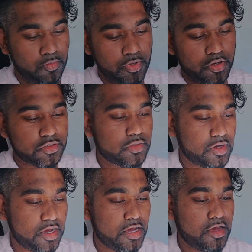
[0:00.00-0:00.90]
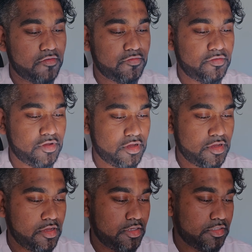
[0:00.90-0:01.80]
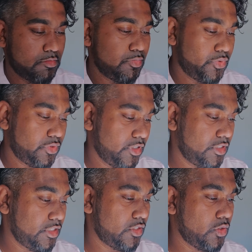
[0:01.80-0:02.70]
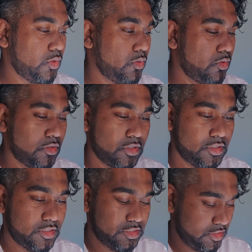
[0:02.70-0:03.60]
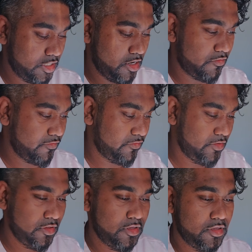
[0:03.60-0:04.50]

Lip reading: We also have some pretty cool stuff.